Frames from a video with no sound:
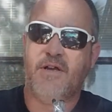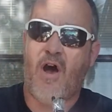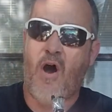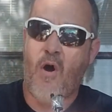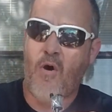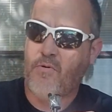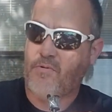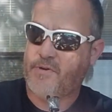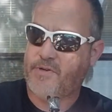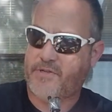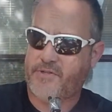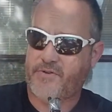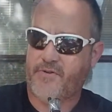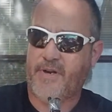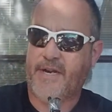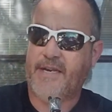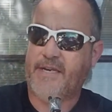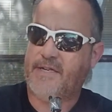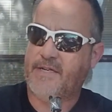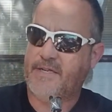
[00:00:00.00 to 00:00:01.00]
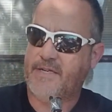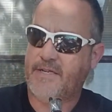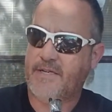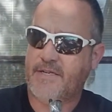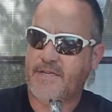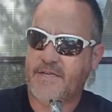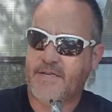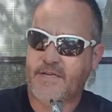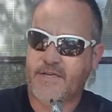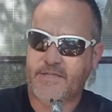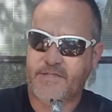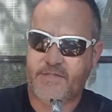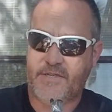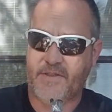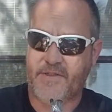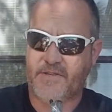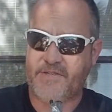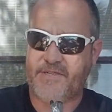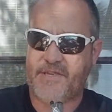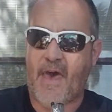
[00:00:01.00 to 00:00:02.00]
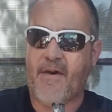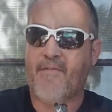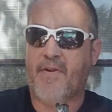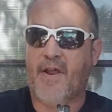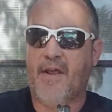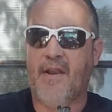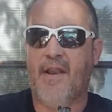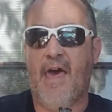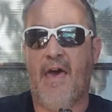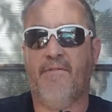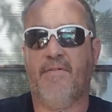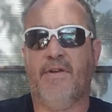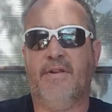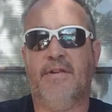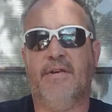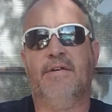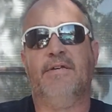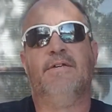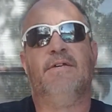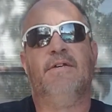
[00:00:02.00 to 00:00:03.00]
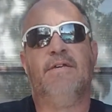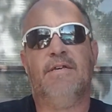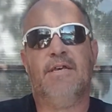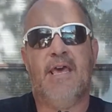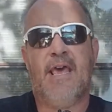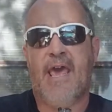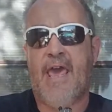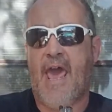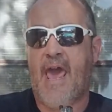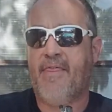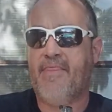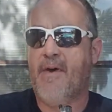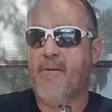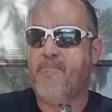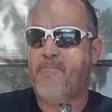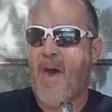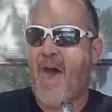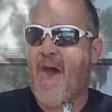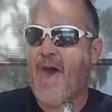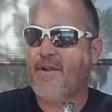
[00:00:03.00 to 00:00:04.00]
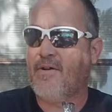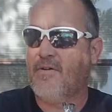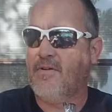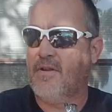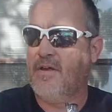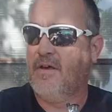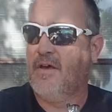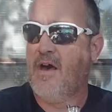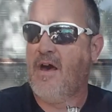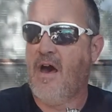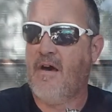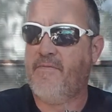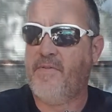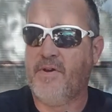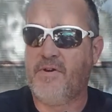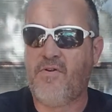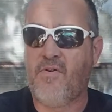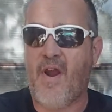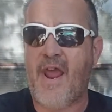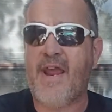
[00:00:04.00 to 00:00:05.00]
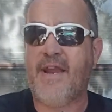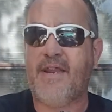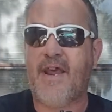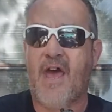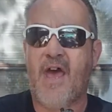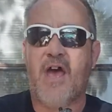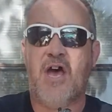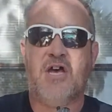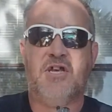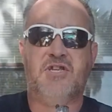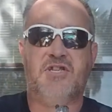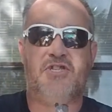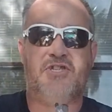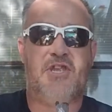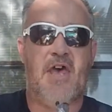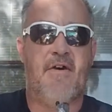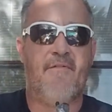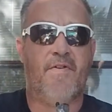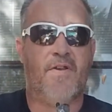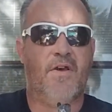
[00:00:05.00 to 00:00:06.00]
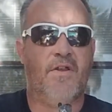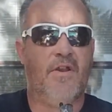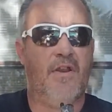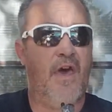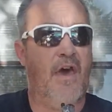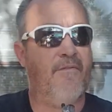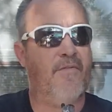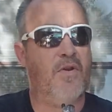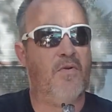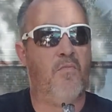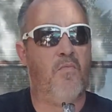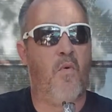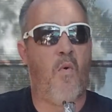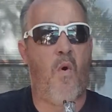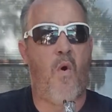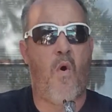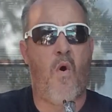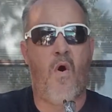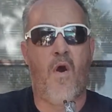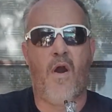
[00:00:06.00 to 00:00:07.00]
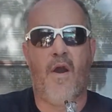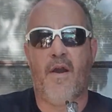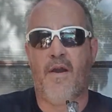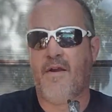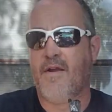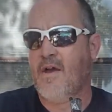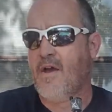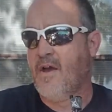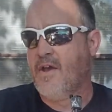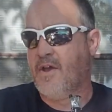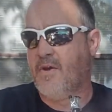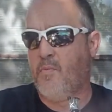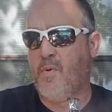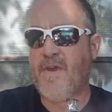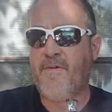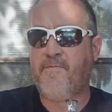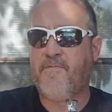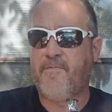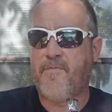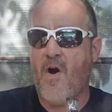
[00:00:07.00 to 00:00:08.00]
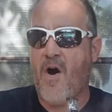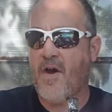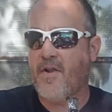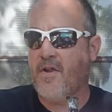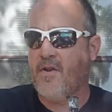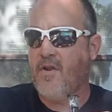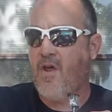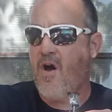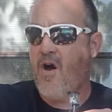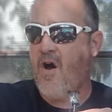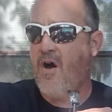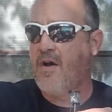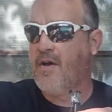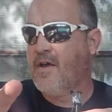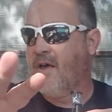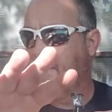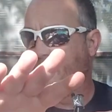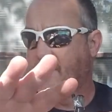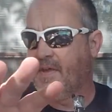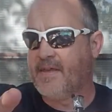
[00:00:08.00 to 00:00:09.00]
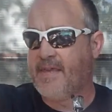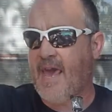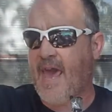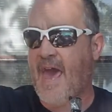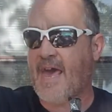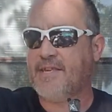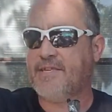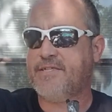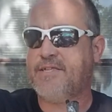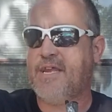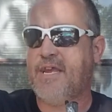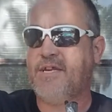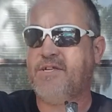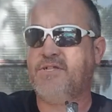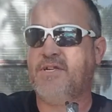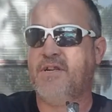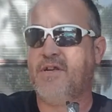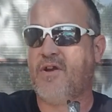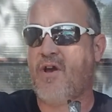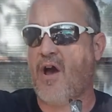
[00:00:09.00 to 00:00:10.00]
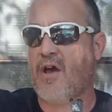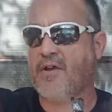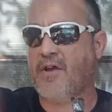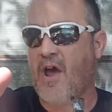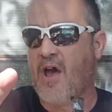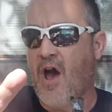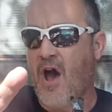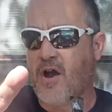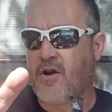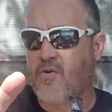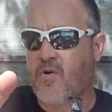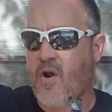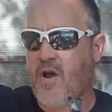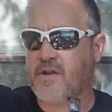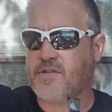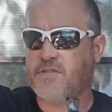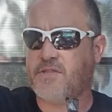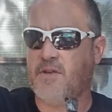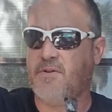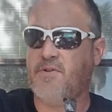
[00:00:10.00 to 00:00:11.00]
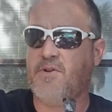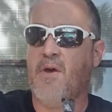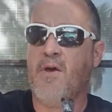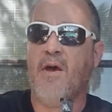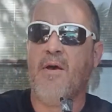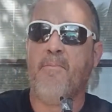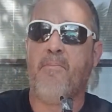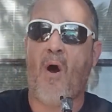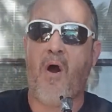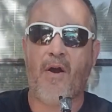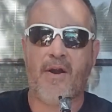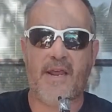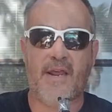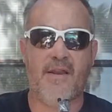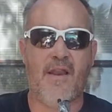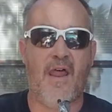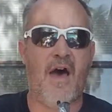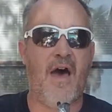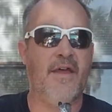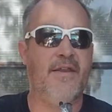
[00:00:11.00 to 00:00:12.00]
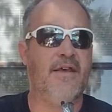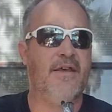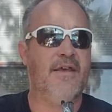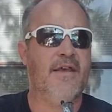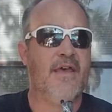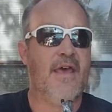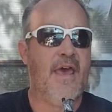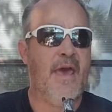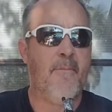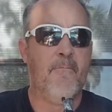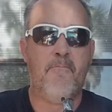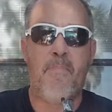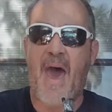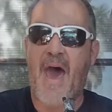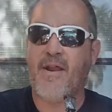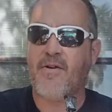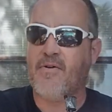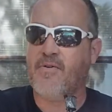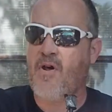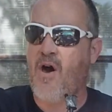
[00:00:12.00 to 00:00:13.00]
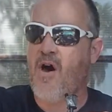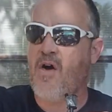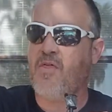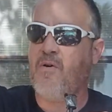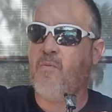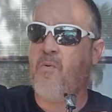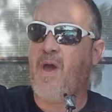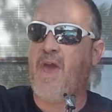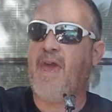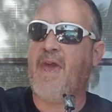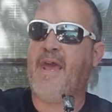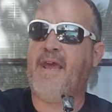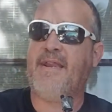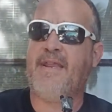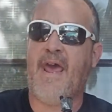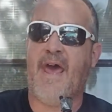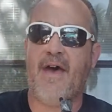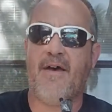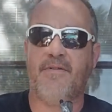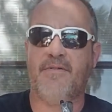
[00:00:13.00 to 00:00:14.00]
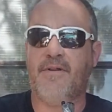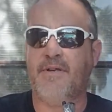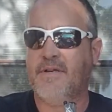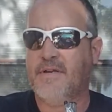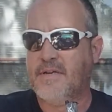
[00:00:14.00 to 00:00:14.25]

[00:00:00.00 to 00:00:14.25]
Oak Street to the 7 Eleven and the battle of the great 7 Eleven war. We fought along the gas station and got across the parking lot, battled all the way down